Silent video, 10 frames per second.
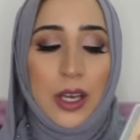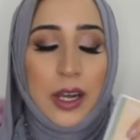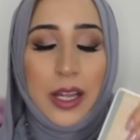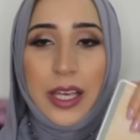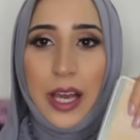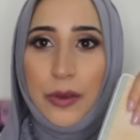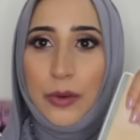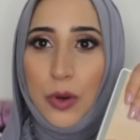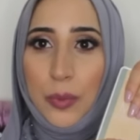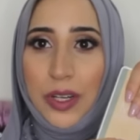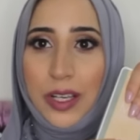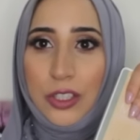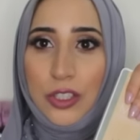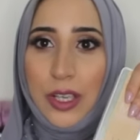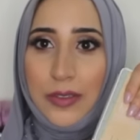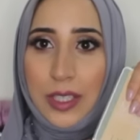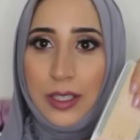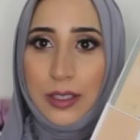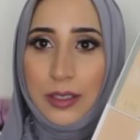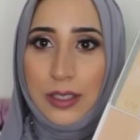And I like how you open it because you just have to
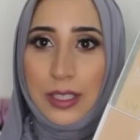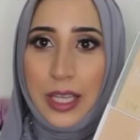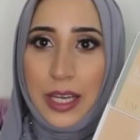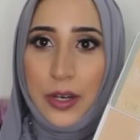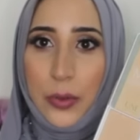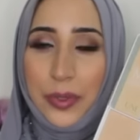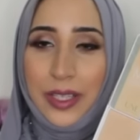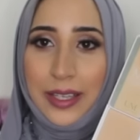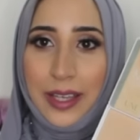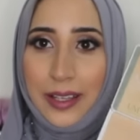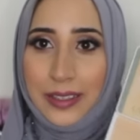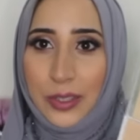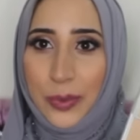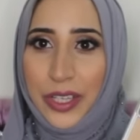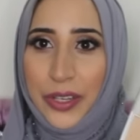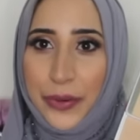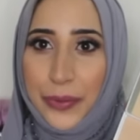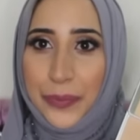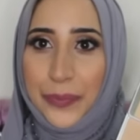slide it open like that. It's pretty cute.